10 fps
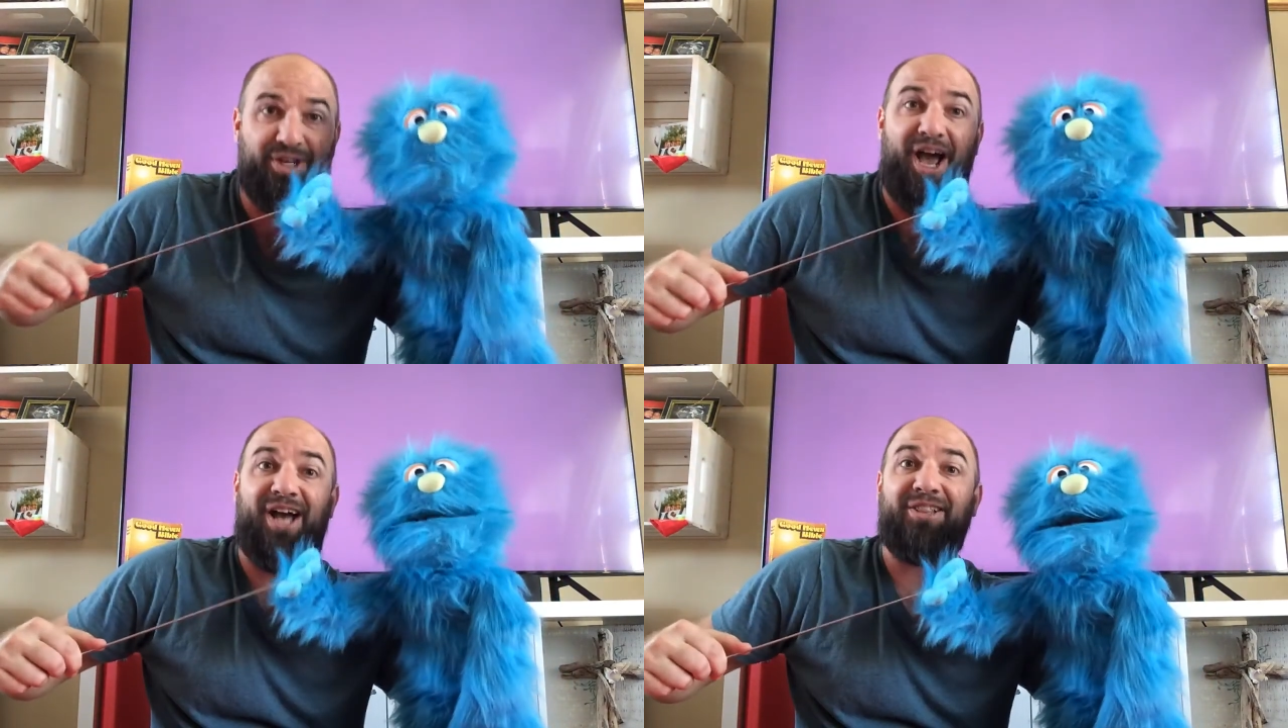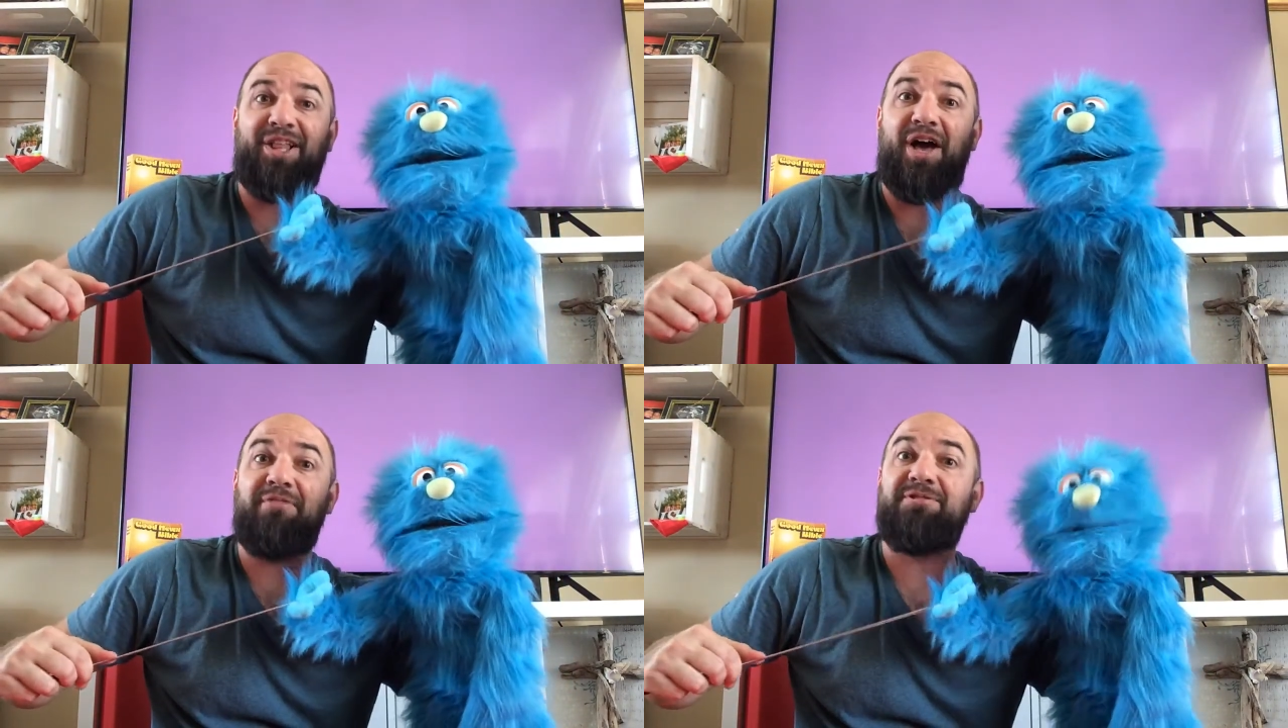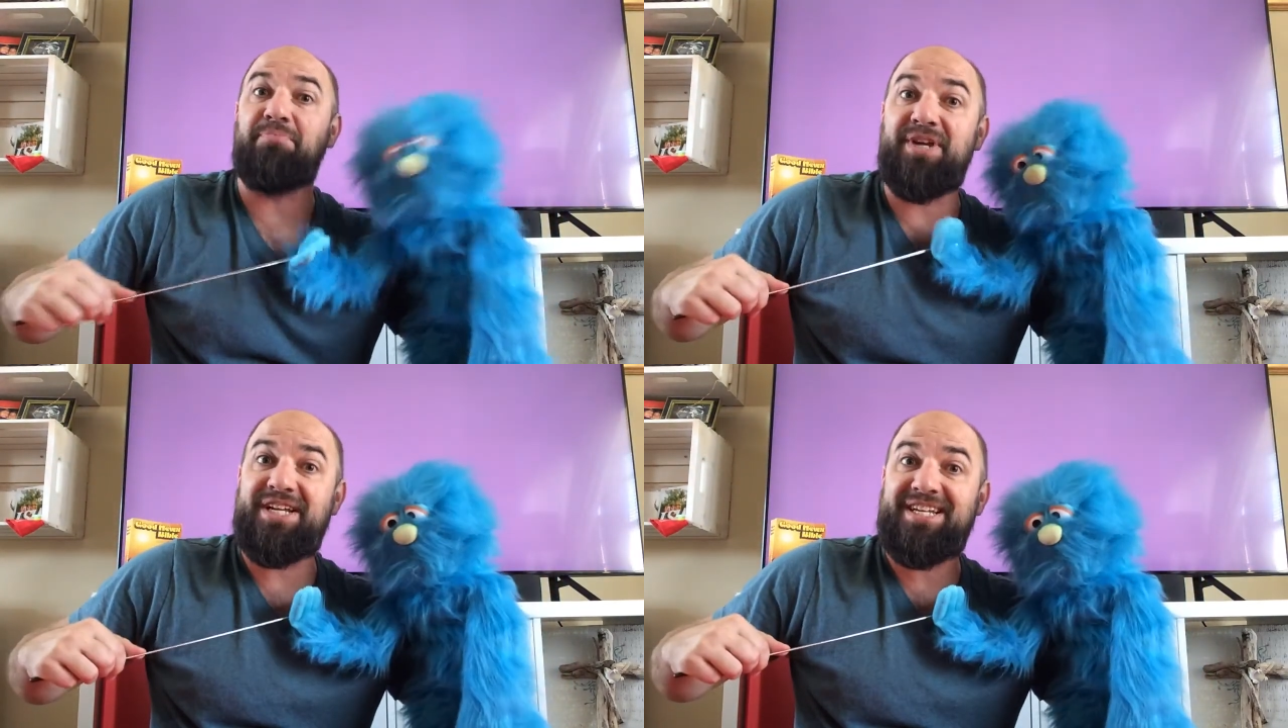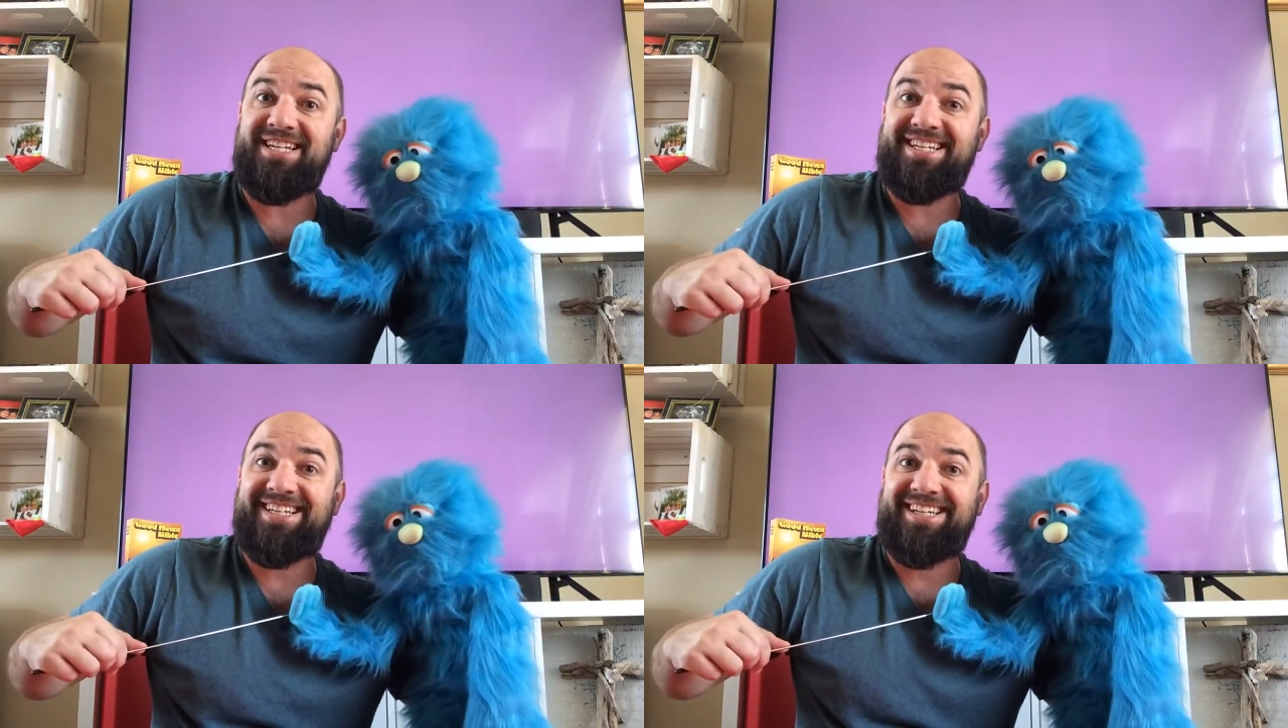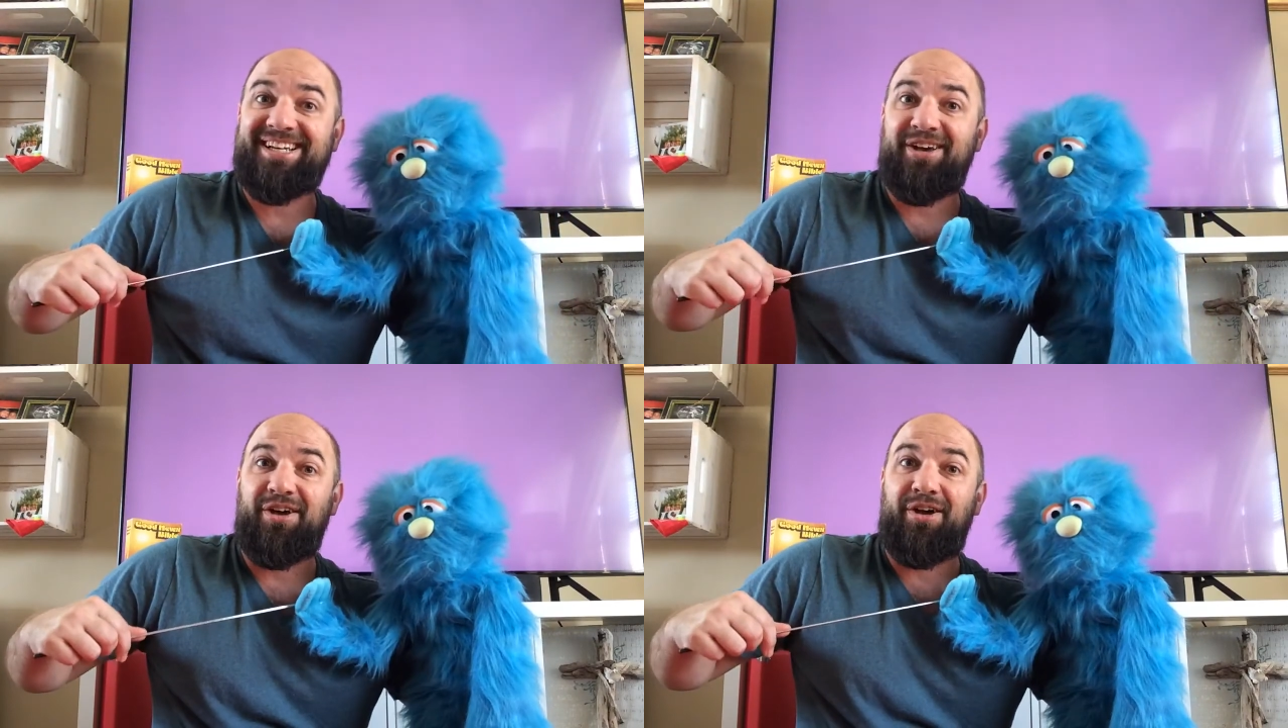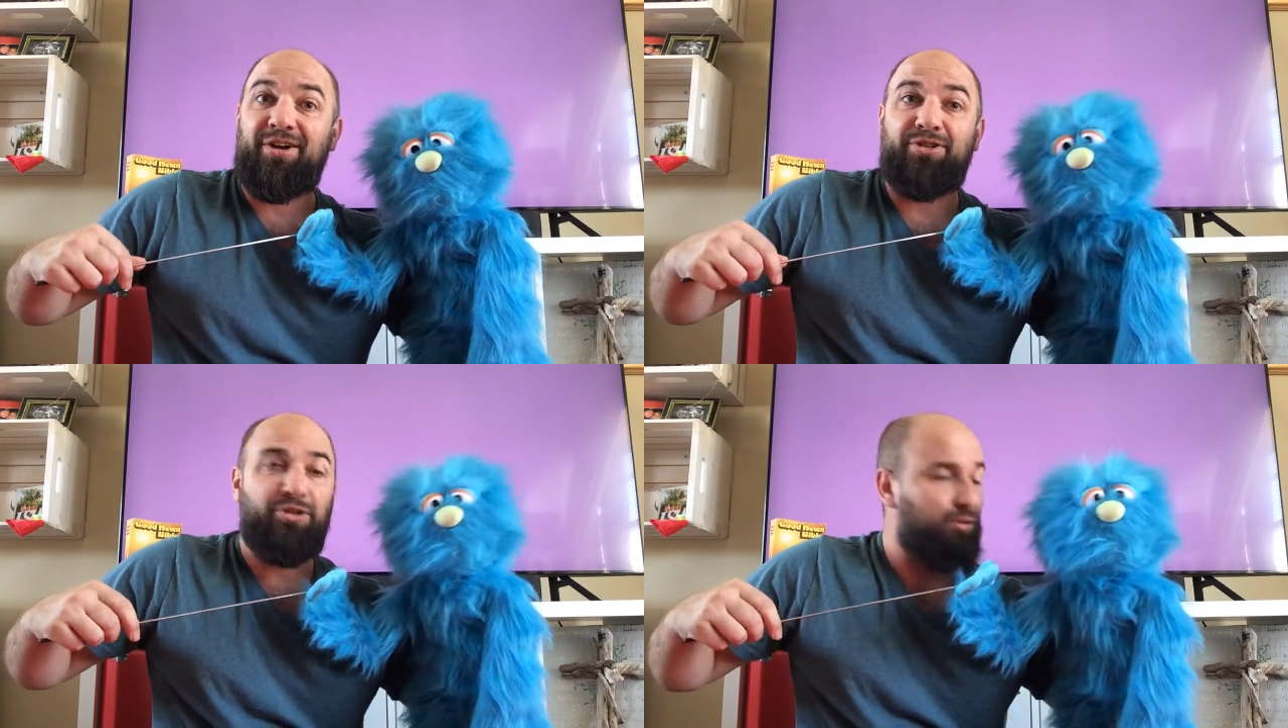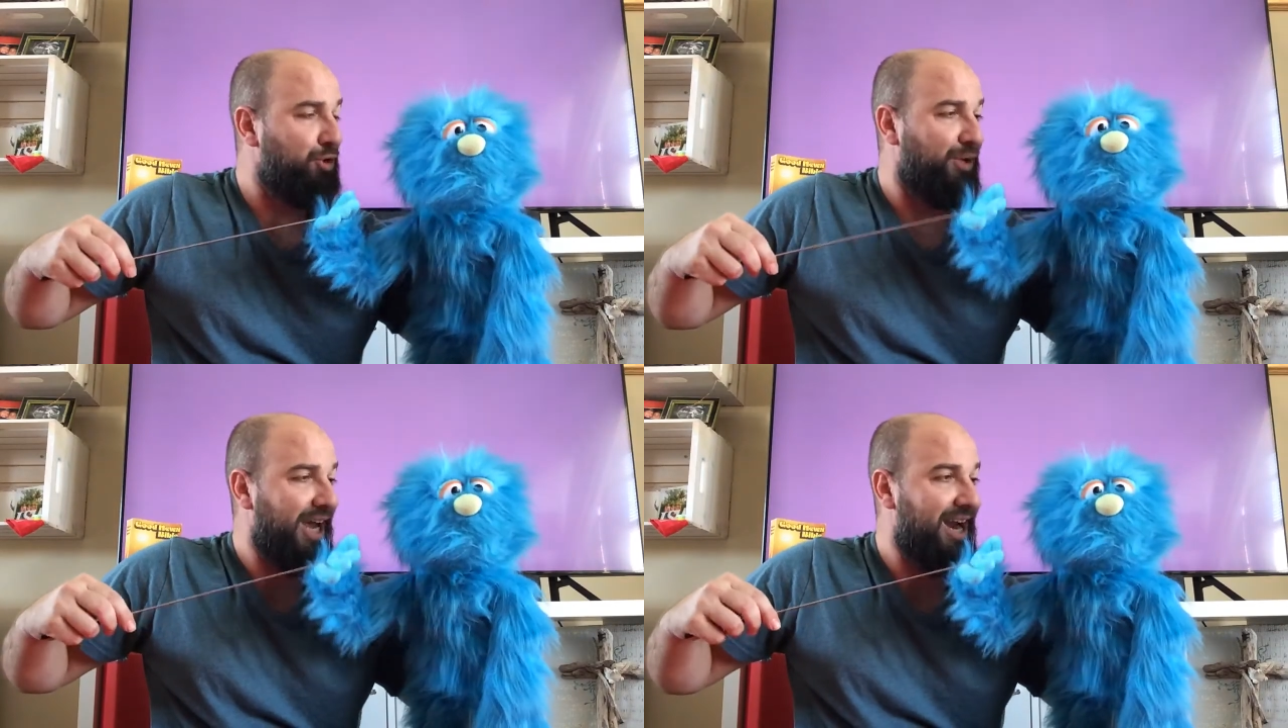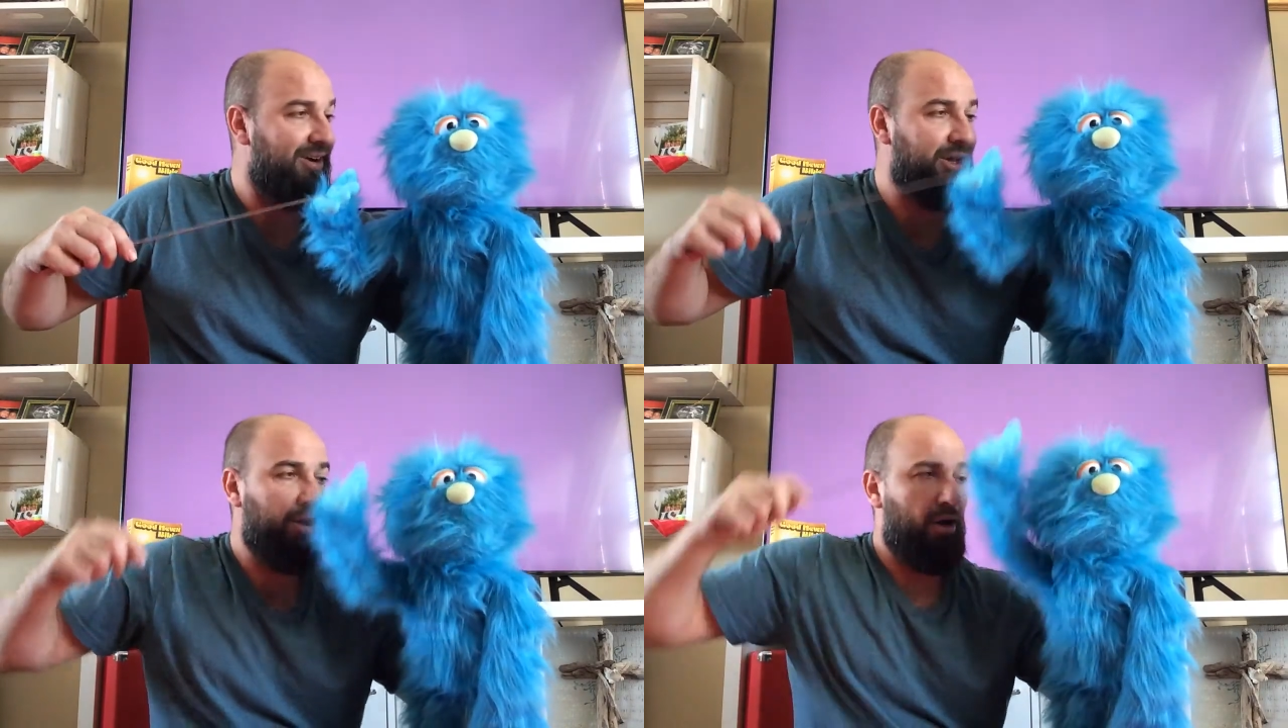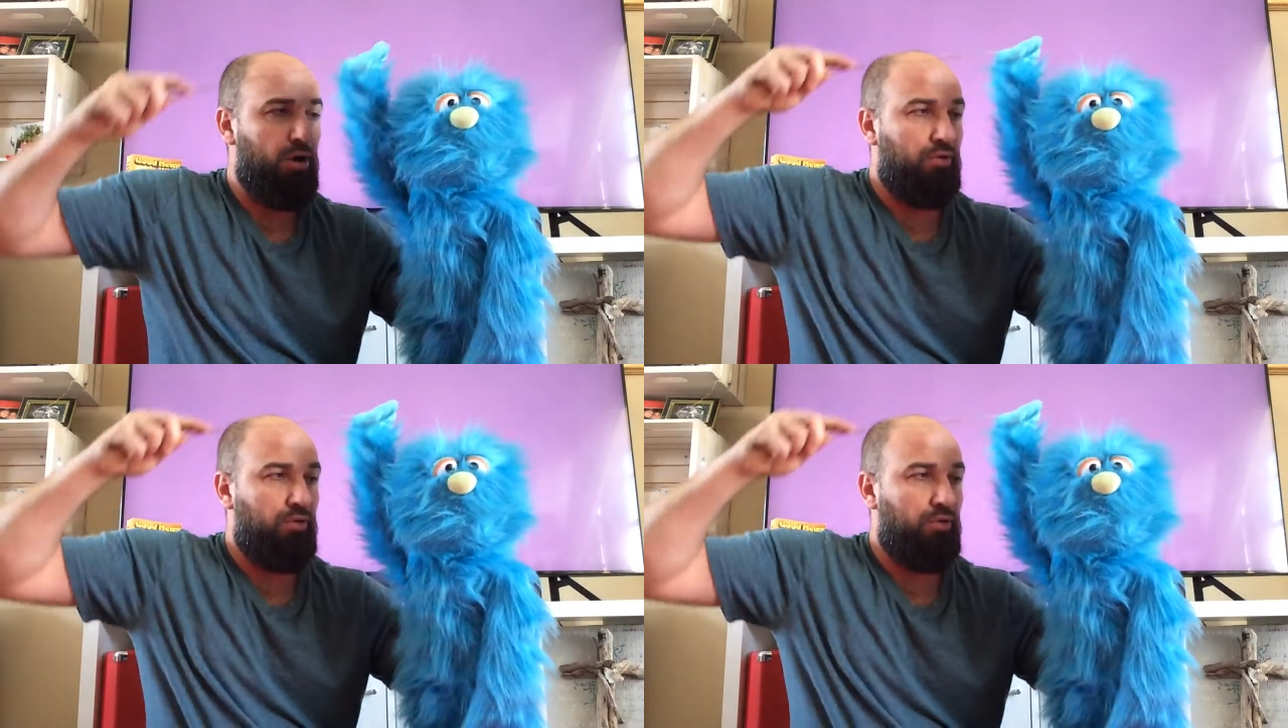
God loves me. You do it, Harry.